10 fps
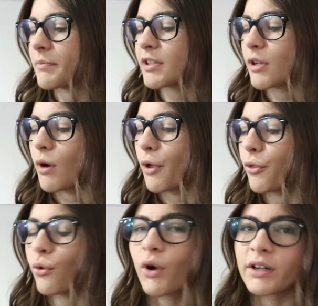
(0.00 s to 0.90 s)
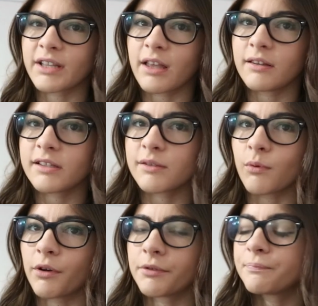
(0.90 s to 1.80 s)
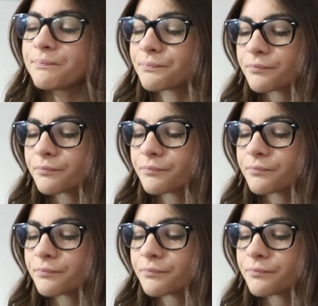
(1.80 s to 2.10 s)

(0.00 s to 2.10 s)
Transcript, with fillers: so I thought I'd get this one